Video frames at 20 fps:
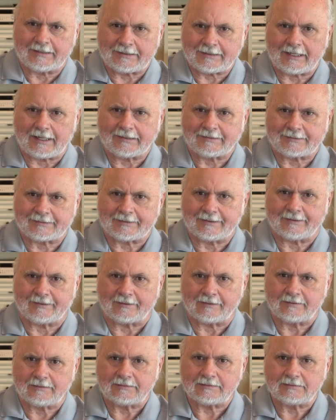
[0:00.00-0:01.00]
sense
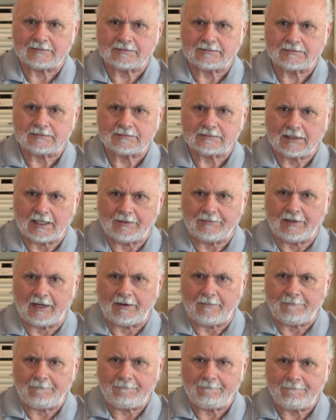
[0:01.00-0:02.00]
here.
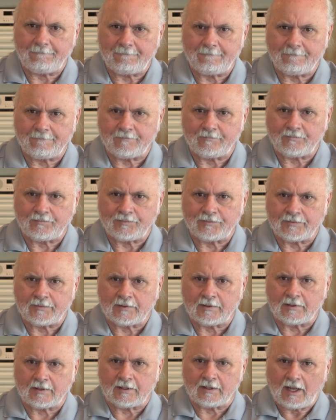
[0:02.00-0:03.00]
Amen?
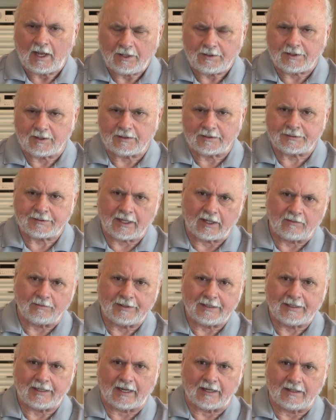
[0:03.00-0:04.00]
How are you going to tell
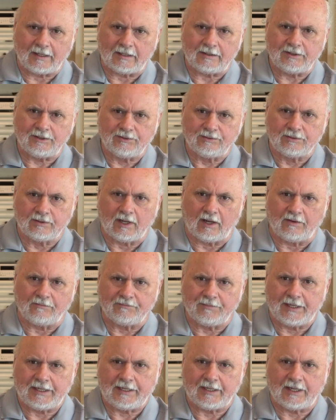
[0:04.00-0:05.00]
me that you love
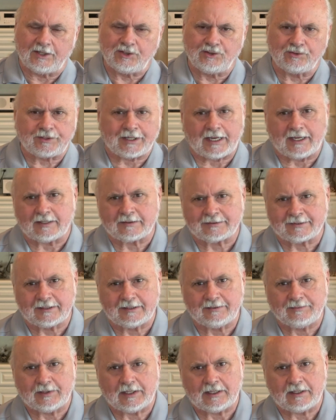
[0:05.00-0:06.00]
me and you can't
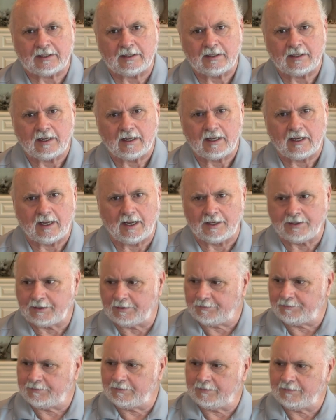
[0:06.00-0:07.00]
see me?
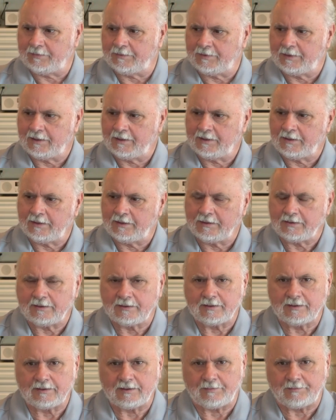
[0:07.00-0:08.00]
And
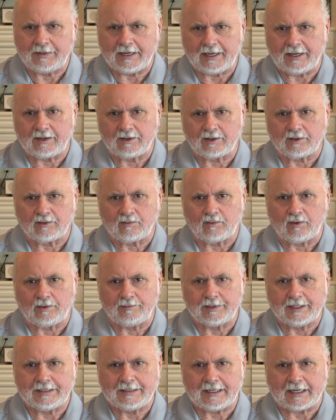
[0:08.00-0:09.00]
the man or the
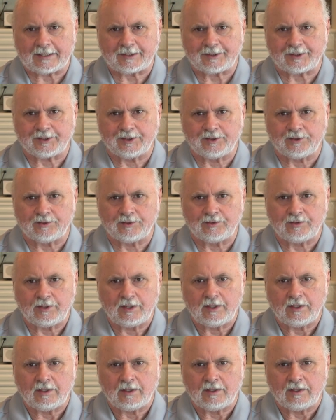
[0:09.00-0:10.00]
woman next to you,
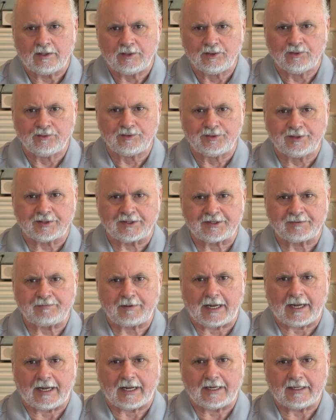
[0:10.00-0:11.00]
you
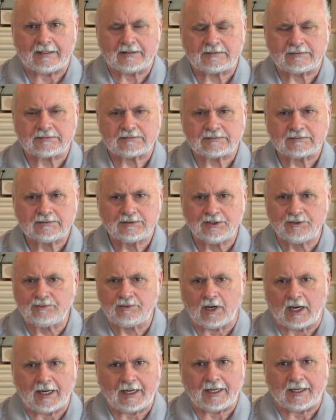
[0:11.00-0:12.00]
despise,
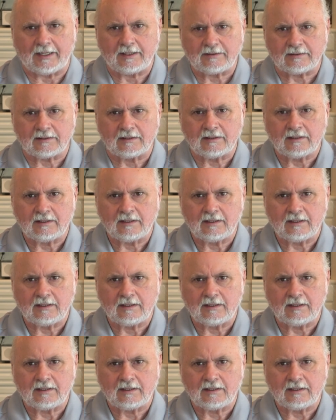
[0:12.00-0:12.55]
you hate,